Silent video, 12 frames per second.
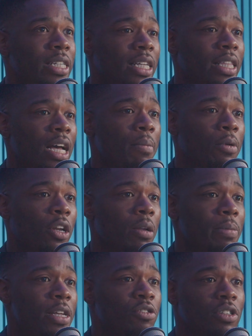is it that I'm going to
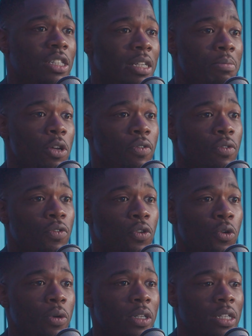be interested in moving
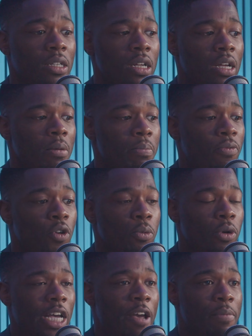forward? And
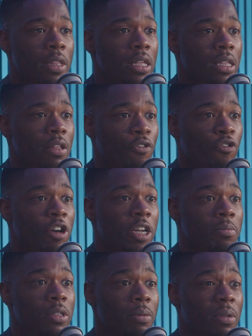football gave me the, the
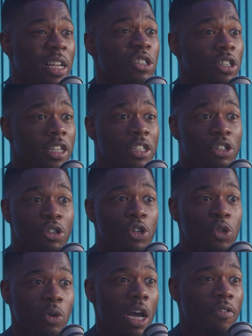freedom to literally
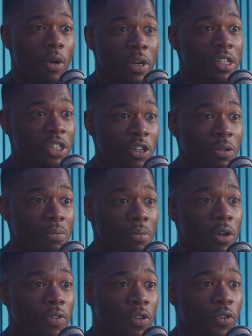choose whatever I wanted to do
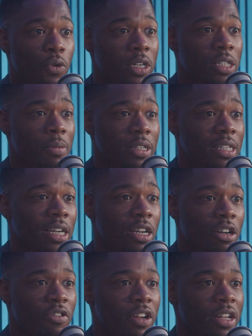moving forward as my second
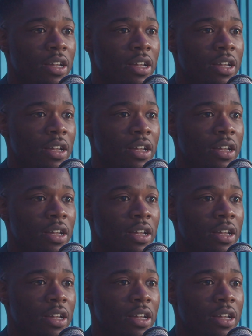career.